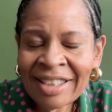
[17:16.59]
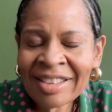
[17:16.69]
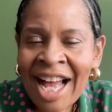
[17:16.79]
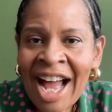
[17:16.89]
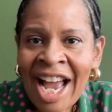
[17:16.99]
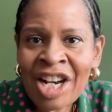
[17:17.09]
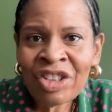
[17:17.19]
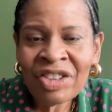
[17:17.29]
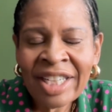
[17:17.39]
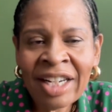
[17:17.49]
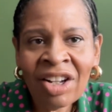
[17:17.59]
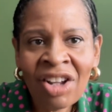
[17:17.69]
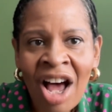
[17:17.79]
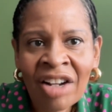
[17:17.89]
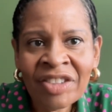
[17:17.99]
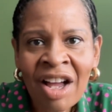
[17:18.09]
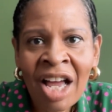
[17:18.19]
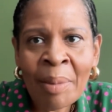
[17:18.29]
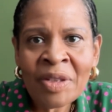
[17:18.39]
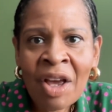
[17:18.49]
Because I understand a lot of
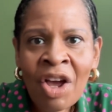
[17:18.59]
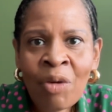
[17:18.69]
times